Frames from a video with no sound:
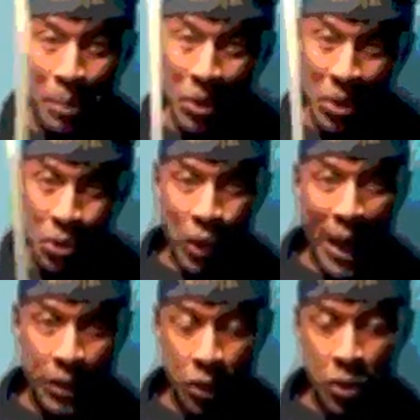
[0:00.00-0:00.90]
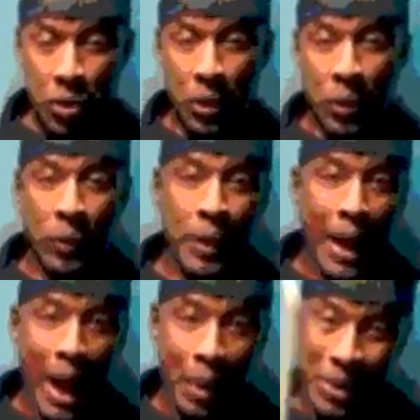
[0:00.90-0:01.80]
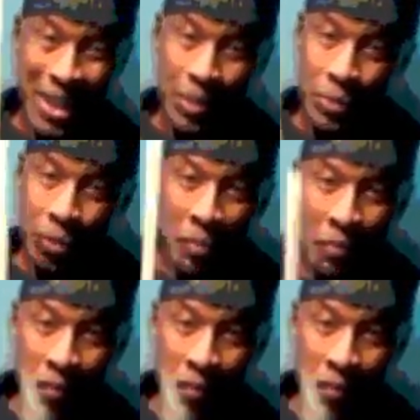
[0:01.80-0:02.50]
because you guys are new, I'm going to give you some